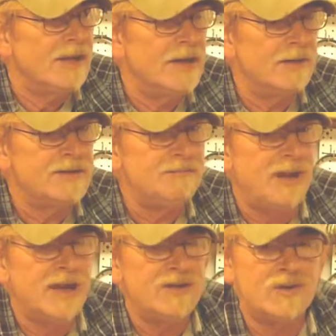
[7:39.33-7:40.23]
you know, it's a
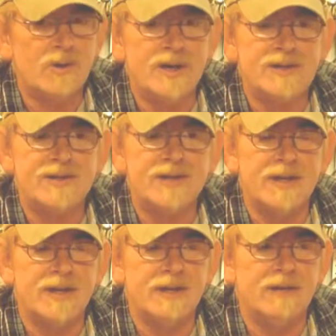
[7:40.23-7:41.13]
bad choice
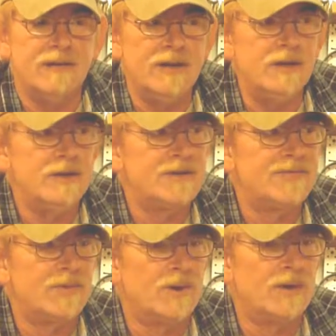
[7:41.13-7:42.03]
to use
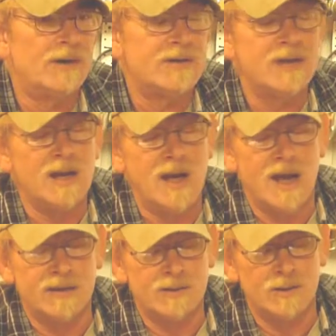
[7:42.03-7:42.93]
for, say,
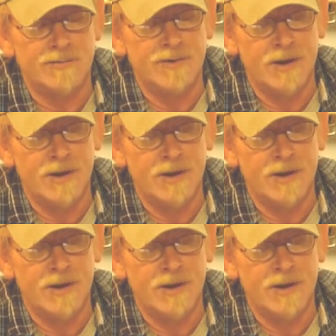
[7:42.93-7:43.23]
outdoor